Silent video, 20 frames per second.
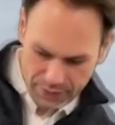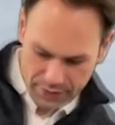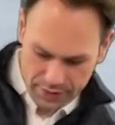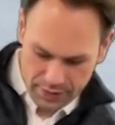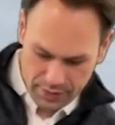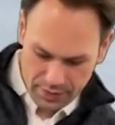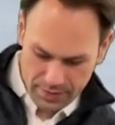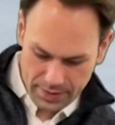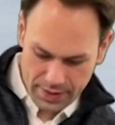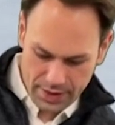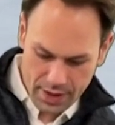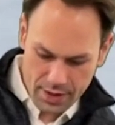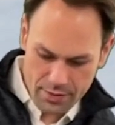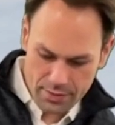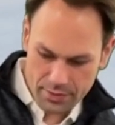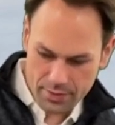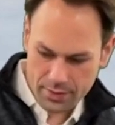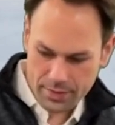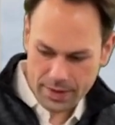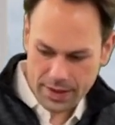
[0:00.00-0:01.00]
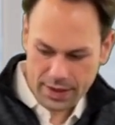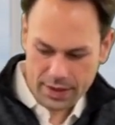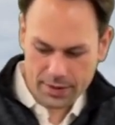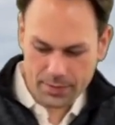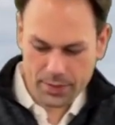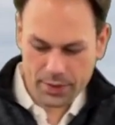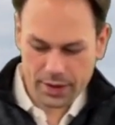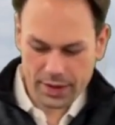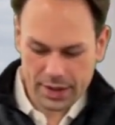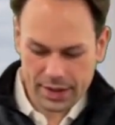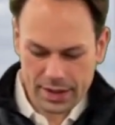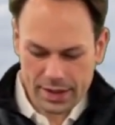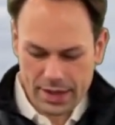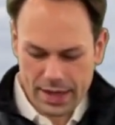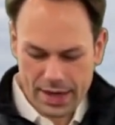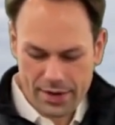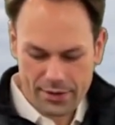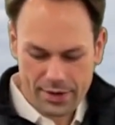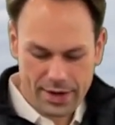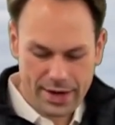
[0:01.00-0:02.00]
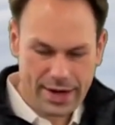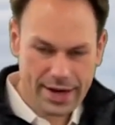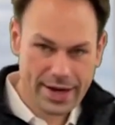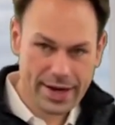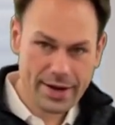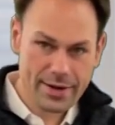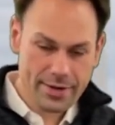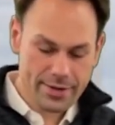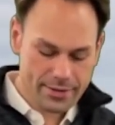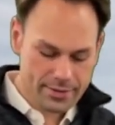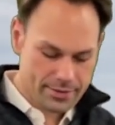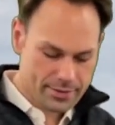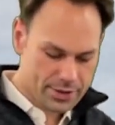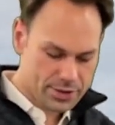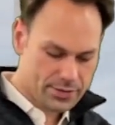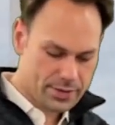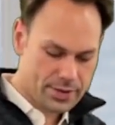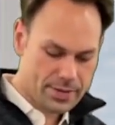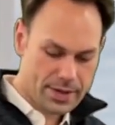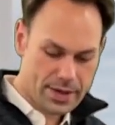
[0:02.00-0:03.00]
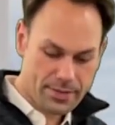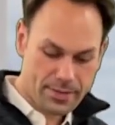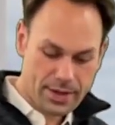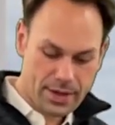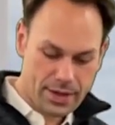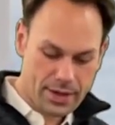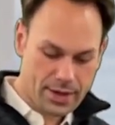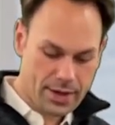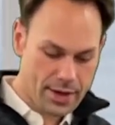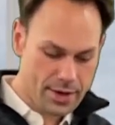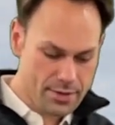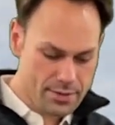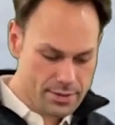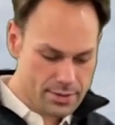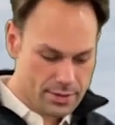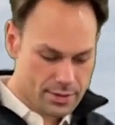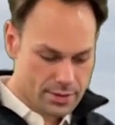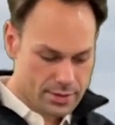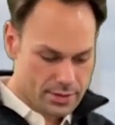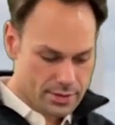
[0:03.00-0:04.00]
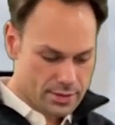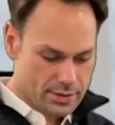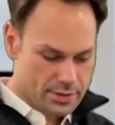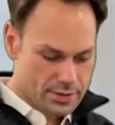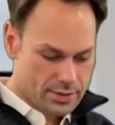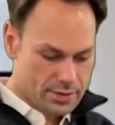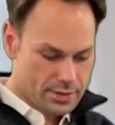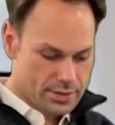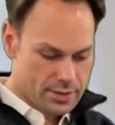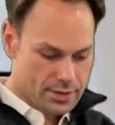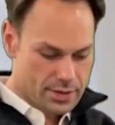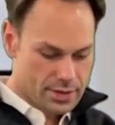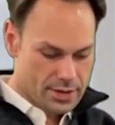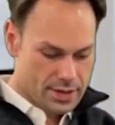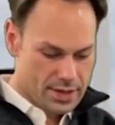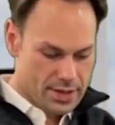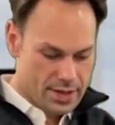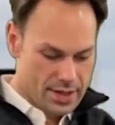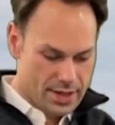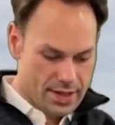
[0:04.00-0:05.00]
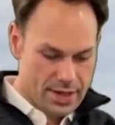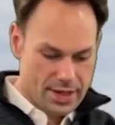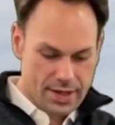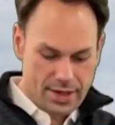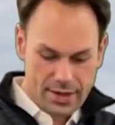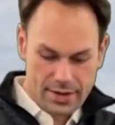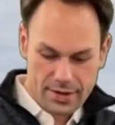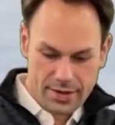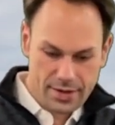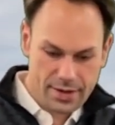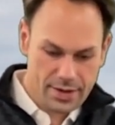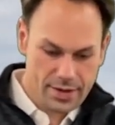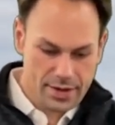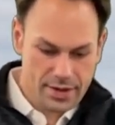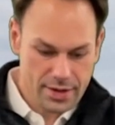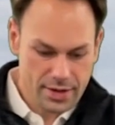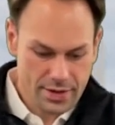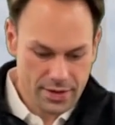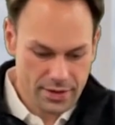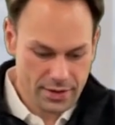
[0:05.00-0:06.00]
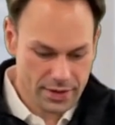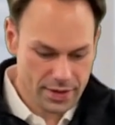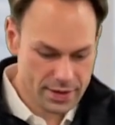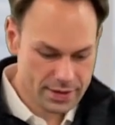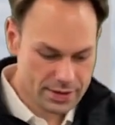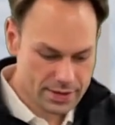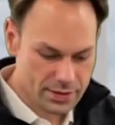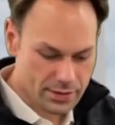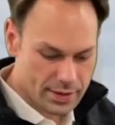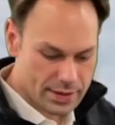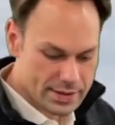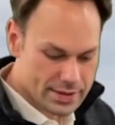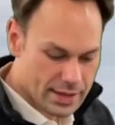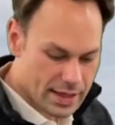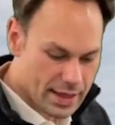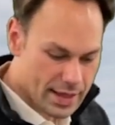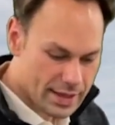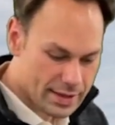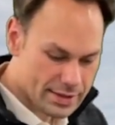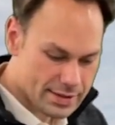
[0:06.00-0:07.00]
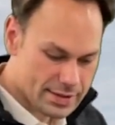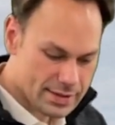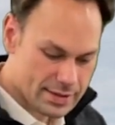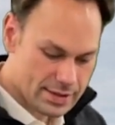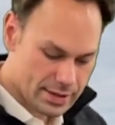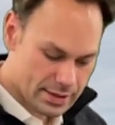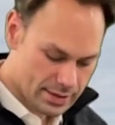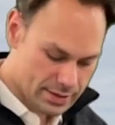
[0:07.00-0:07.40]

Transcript: There we go. We're ready to put in our egg, which we made a minute ago. And the soy sauce.